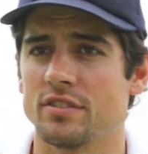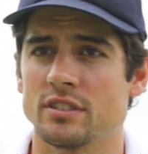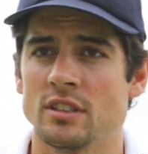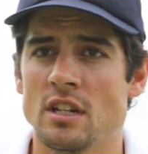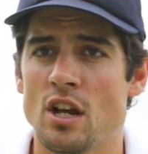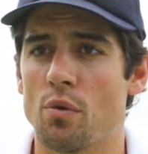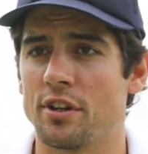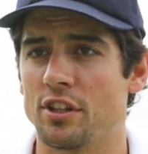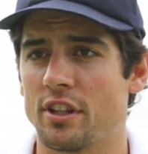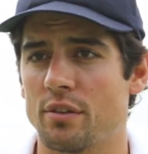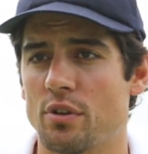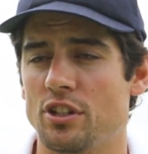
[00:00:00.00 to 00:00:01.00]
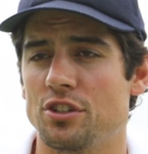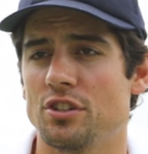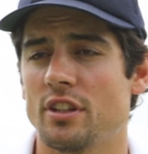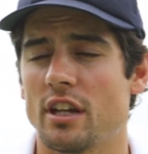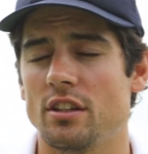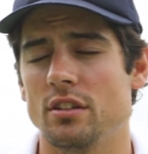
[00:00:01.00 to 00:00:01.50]
And when you
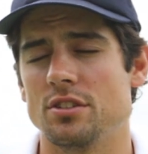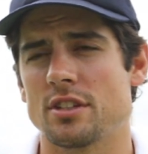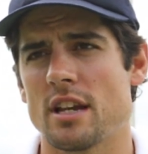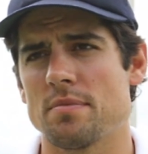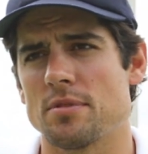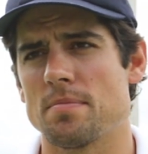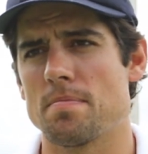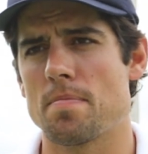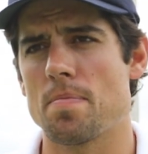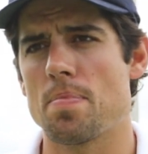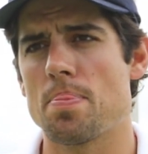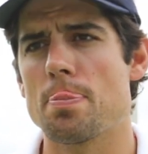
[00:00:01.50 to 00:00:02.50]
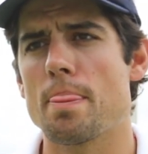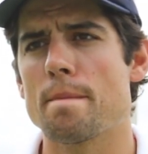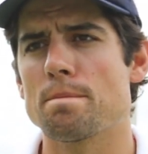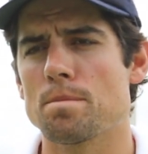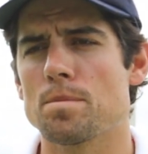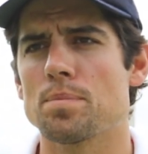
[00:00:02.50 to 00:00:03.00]
do that, you lose games. And
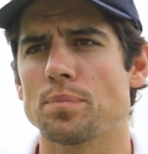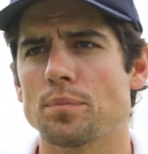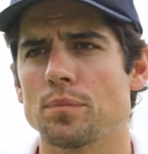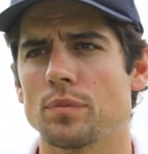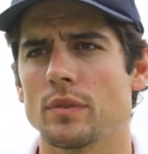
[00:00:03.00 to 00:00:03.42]
finally, I guess,